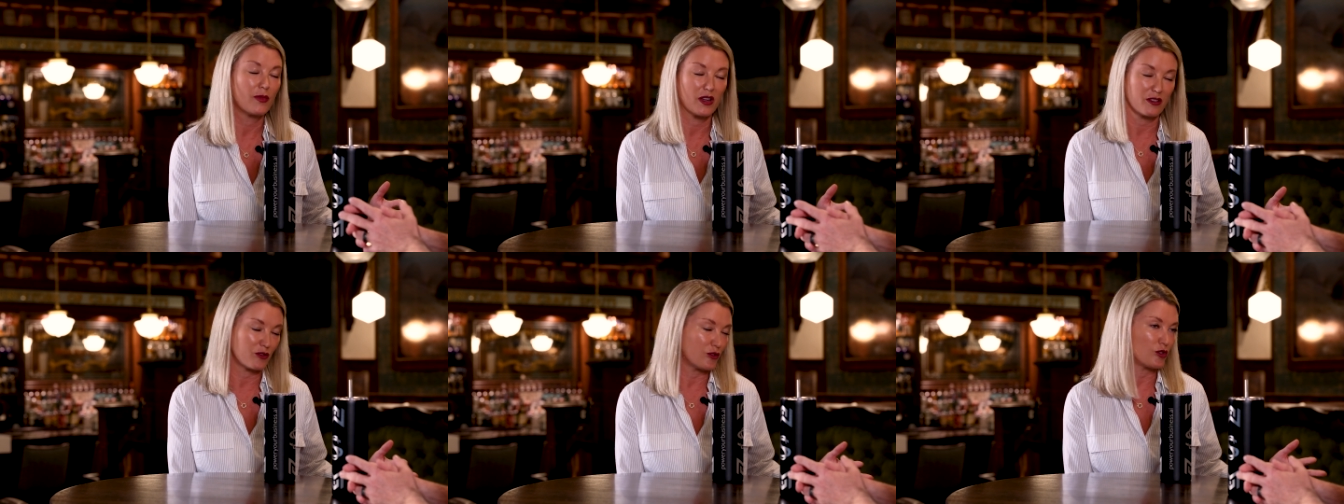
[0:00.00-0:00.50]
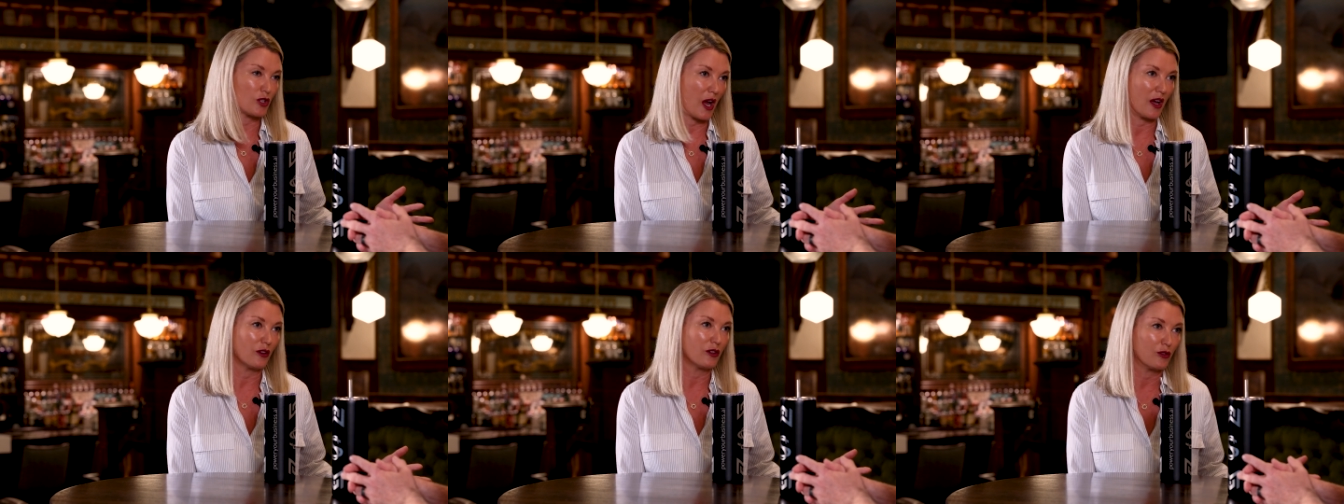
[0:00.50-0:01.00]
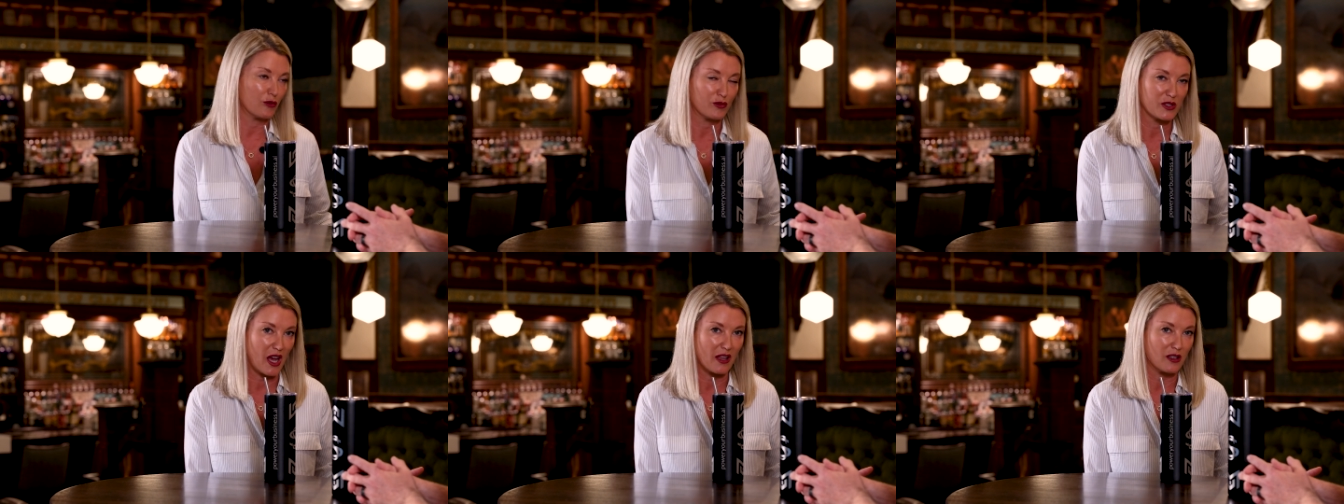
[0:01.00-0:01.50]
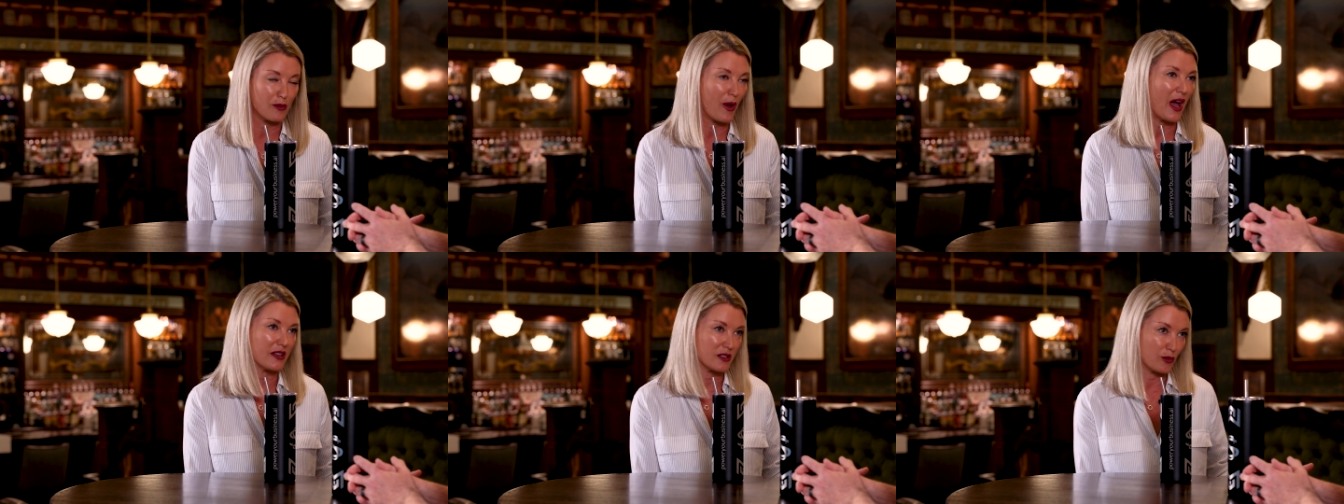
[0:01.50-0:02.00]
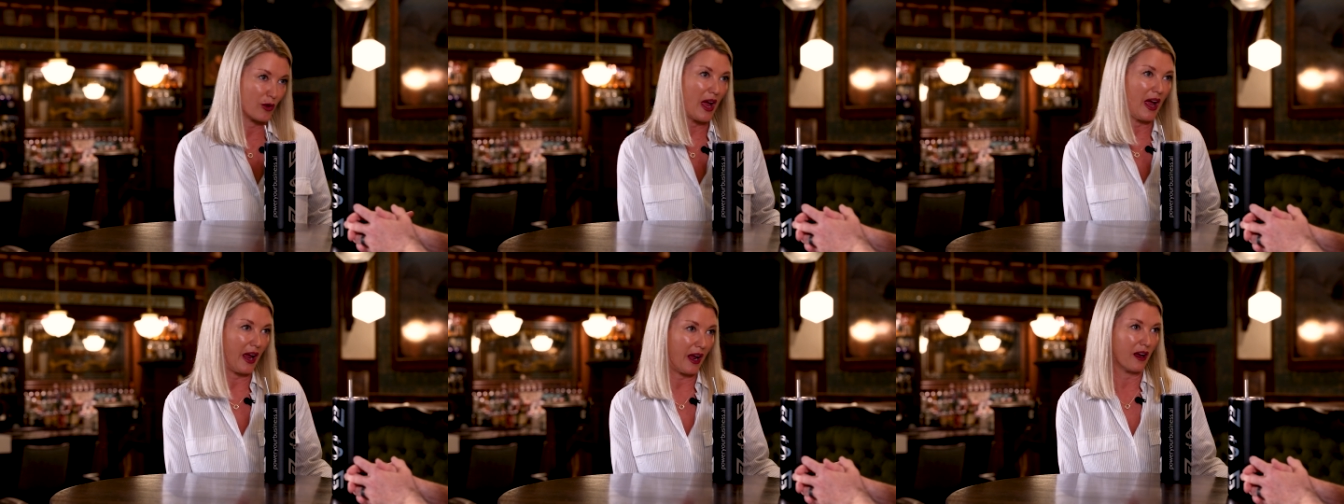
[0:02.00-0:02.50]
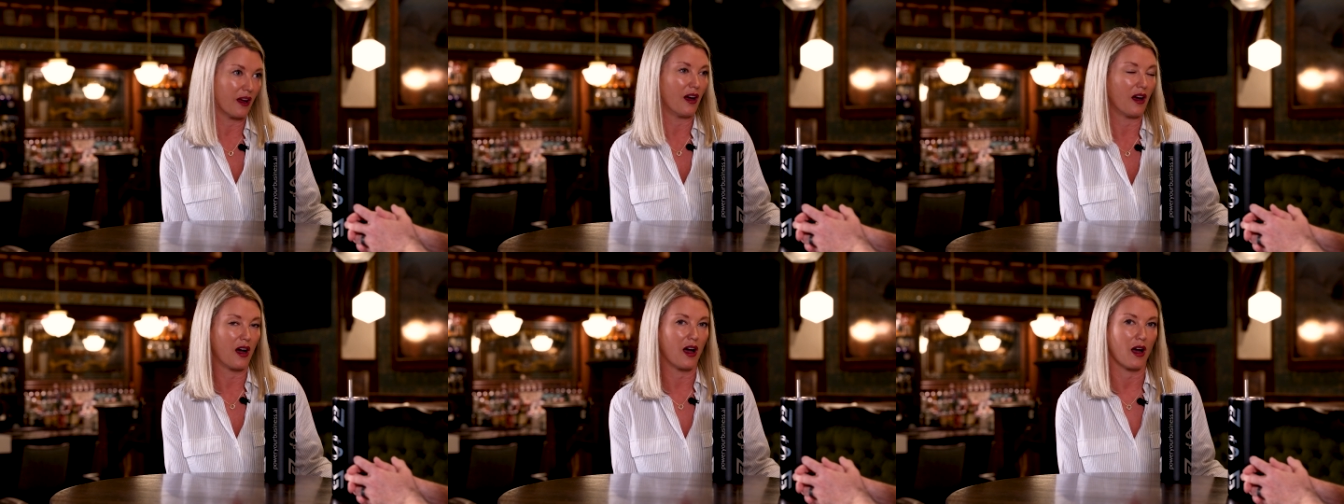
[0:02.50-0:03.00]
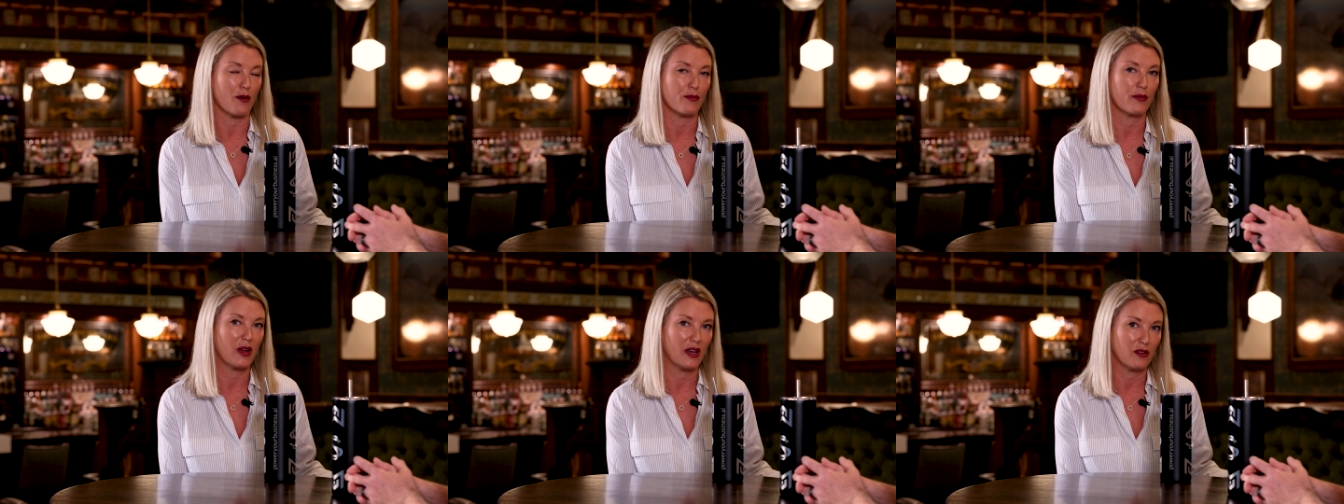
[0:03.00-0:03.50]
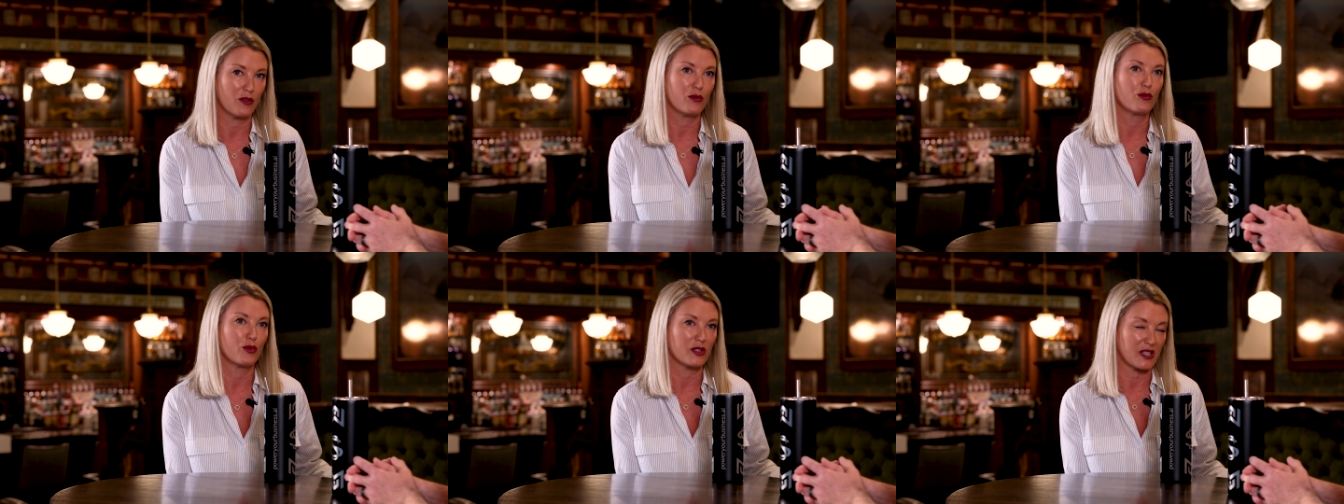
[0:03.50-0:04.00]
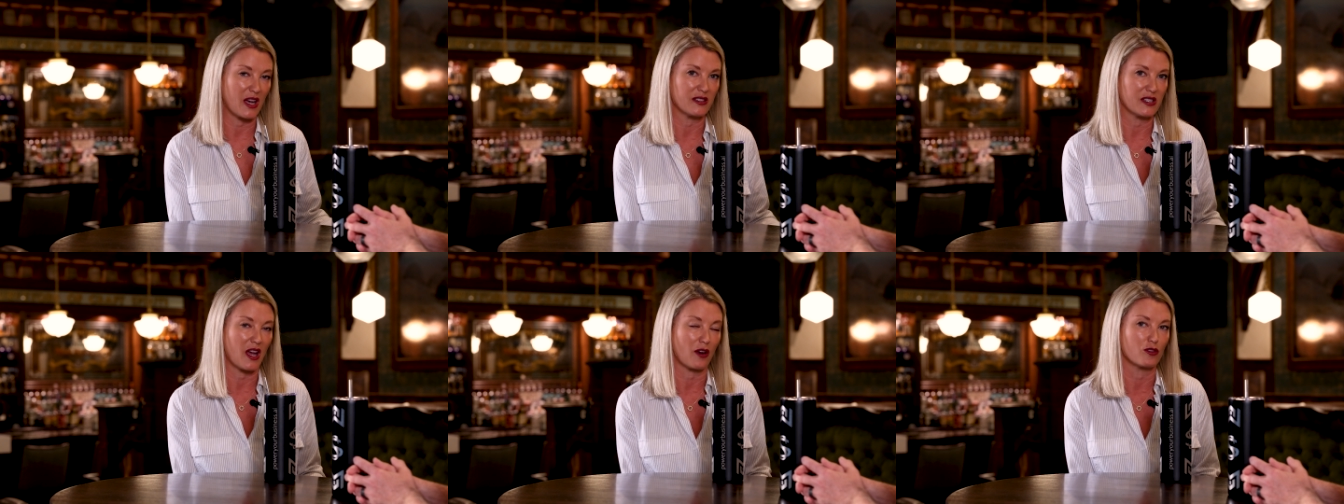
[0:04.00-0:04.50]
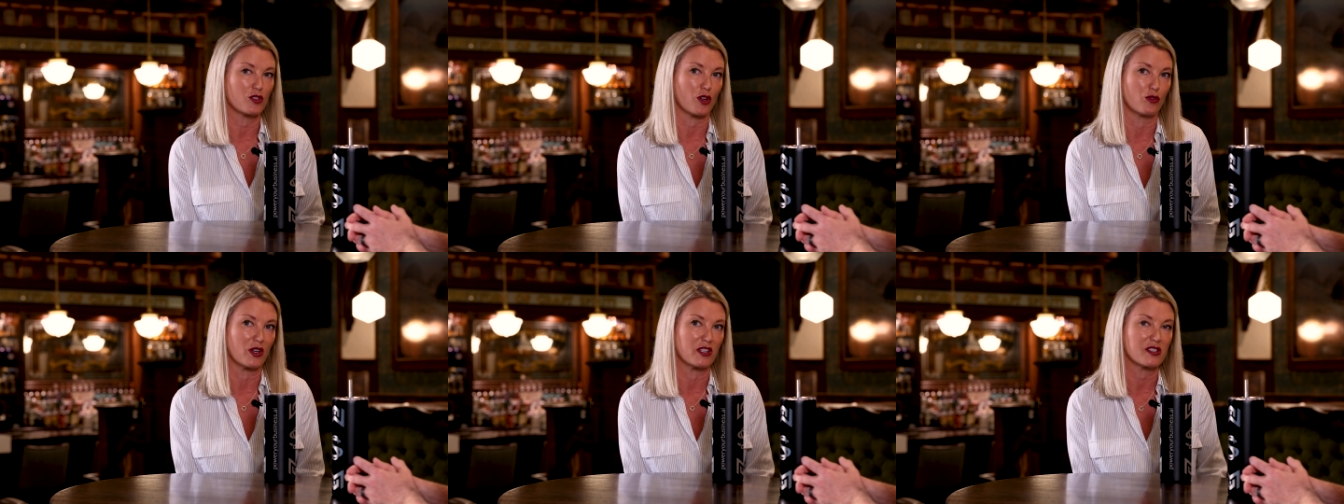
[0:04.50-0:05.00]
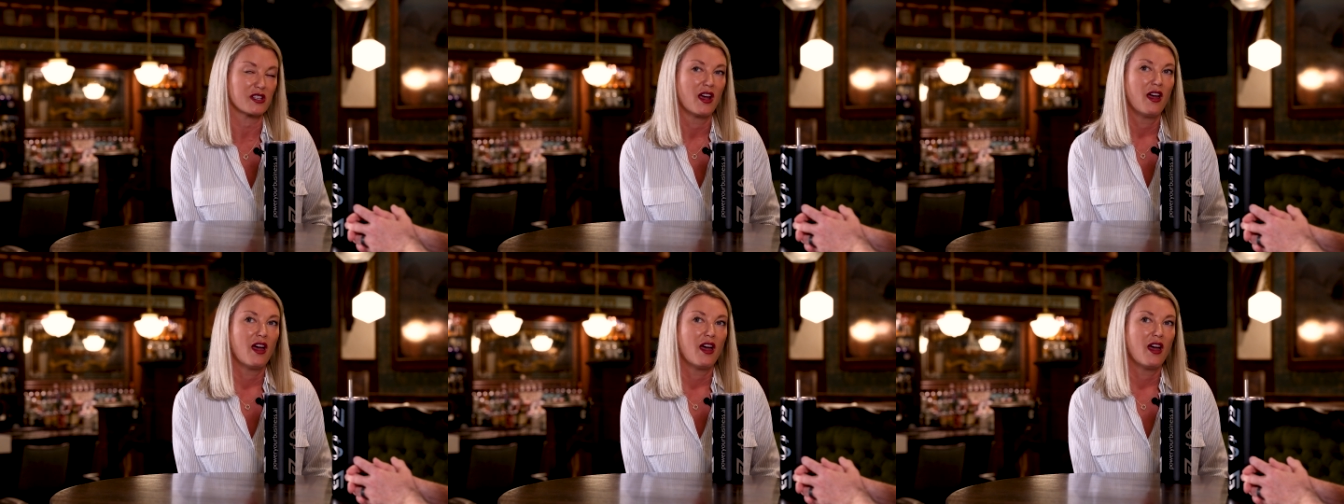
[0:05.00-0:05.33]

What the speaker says: a child who sadly passed away and was at Seattle Children's.